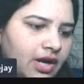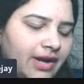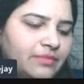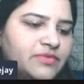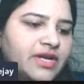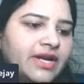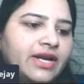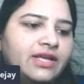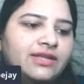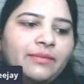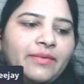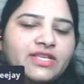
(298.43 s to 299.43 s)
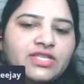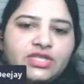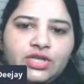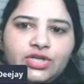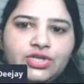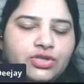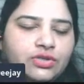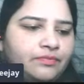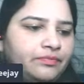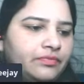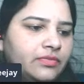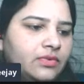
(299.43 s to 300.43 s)
I'm sending the passage.
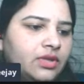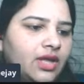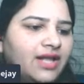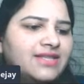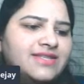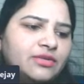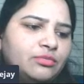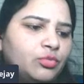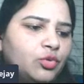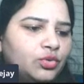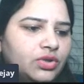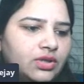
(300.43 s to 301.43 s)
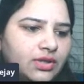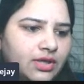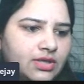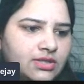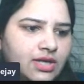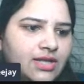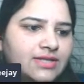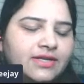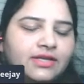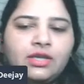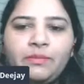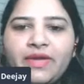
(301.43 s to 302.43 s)
I'll send both the things. I'll
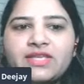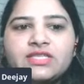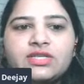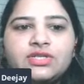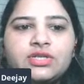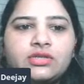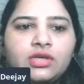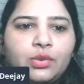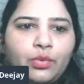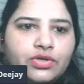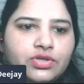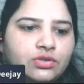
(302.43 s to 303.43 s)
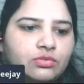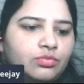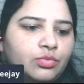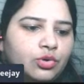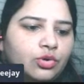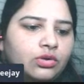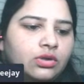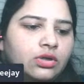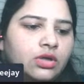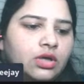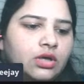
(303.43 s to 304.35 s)
send the passage and the question both